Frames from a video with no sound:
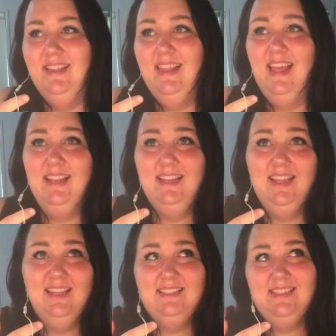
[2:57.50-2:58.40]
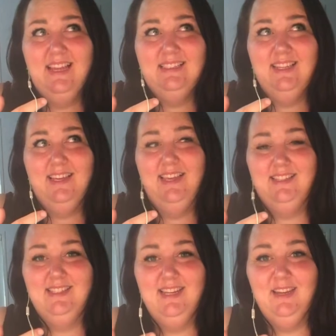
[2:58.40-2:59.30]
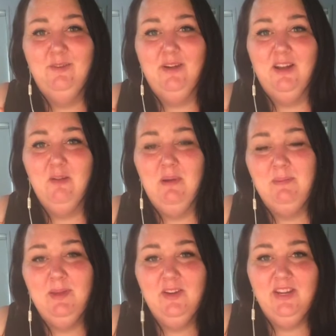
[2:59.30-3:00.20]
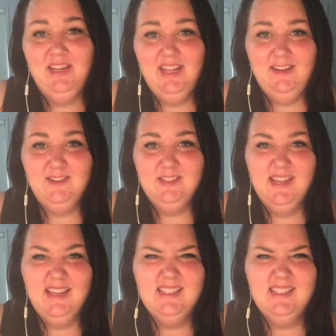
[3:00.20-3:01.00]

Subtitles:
then there's days like yesterday where I got my period and I was like,